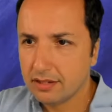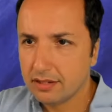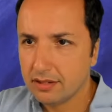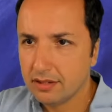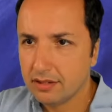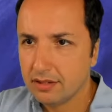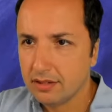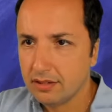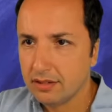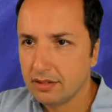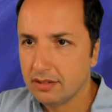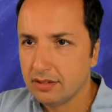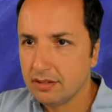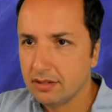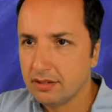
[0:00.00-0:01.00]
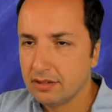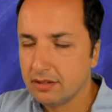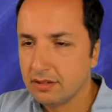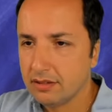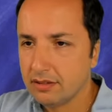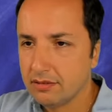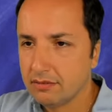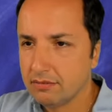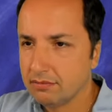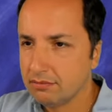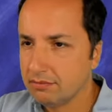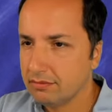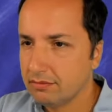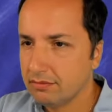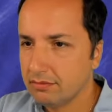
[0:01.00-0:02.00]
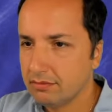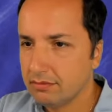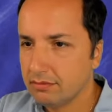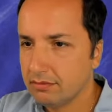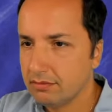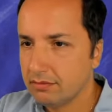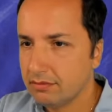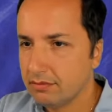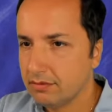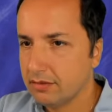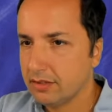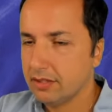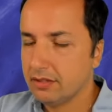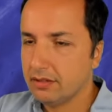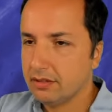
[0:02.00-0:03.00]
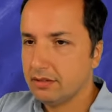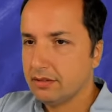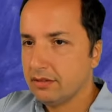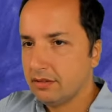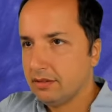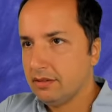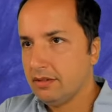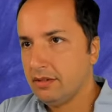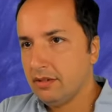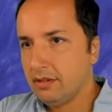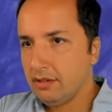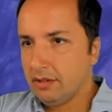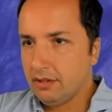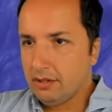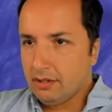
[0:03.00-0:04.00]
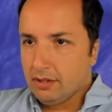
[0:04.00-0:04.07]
Nobody speaks.